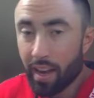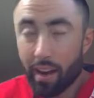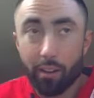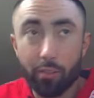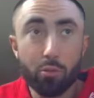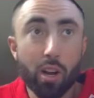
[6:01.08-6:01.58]

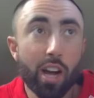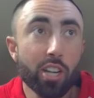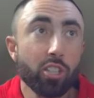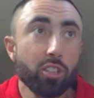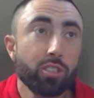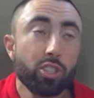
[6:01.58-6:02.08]
Eric
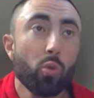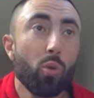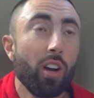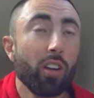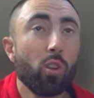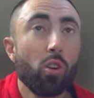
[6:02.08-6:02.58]
Rogers,
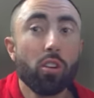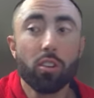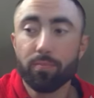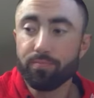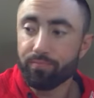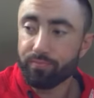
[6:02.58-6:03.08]
Quan
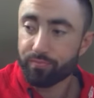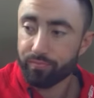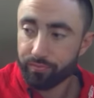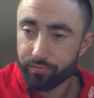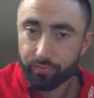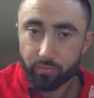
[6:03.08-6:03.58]
Loyal.
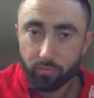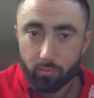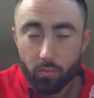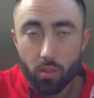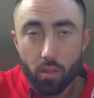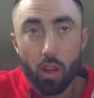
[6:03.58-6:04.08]

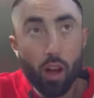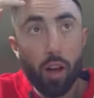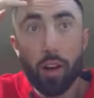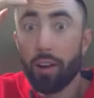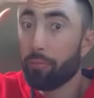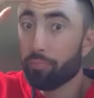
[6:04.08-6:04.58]

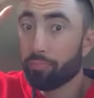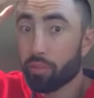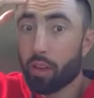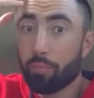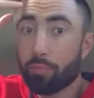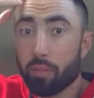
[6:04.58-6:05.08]
Um,
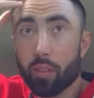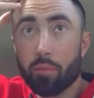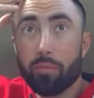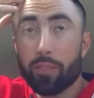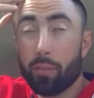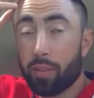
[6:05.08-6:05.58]

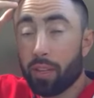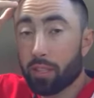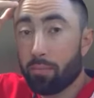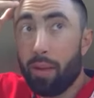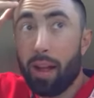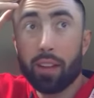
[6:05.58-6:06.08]
flip
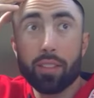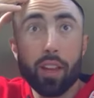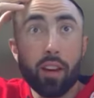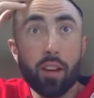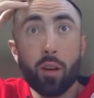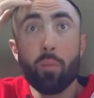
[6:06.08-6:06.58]
Dixon back
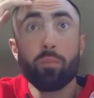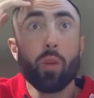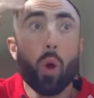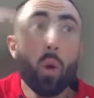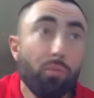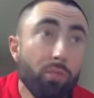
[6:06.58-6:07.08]
there.
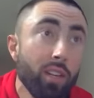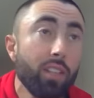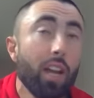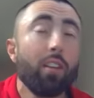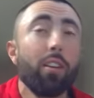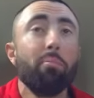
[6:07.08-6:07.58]
Hopefully
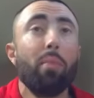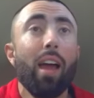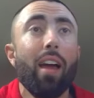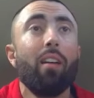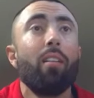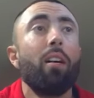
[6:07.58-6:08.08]
Tyreem
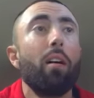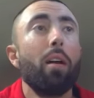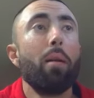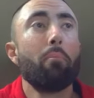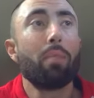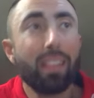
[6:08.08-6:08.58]
Powell
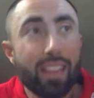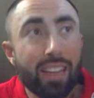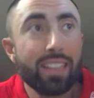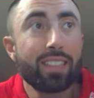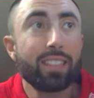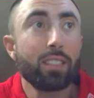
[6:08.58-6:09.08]

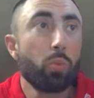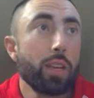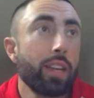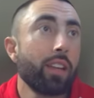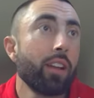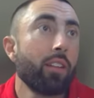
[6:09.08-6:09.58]
plays this
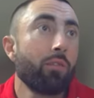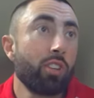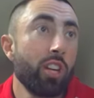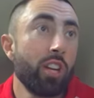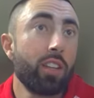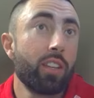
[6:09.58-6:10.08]
week against
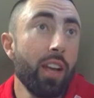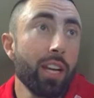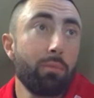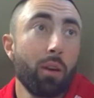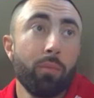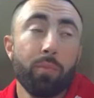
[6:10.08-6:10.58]
Virginia
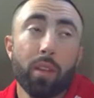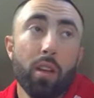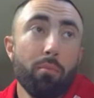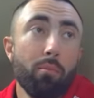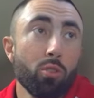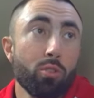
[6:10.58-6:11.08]
Tech, but
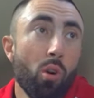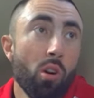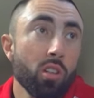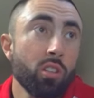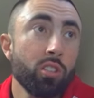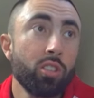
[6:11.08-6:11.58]
Moses
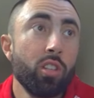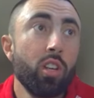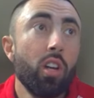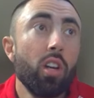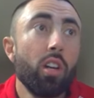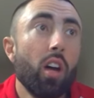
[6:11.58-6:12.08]
Walker,
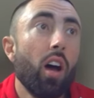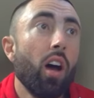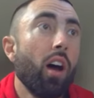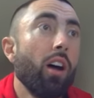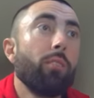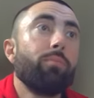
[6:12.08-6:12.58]
um,
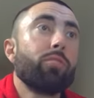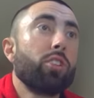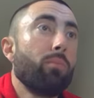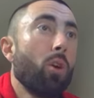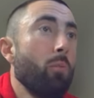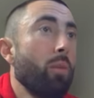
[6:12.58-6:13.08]
uh,
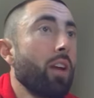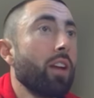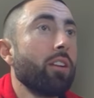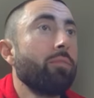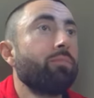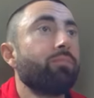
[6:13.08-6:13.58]

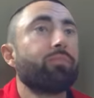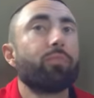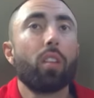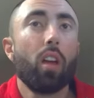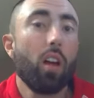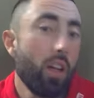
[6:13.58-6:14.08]
Jabome,
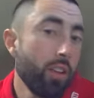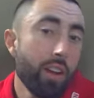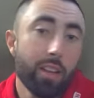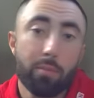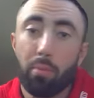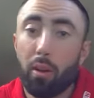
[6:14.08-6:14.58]
uh, the
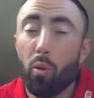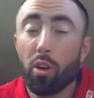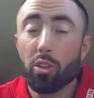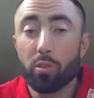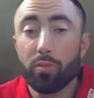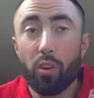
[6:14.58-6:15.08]
guys played well
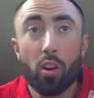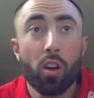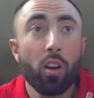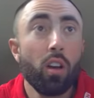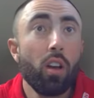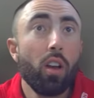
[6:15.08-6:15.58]
so
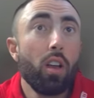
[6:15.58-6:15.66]
far.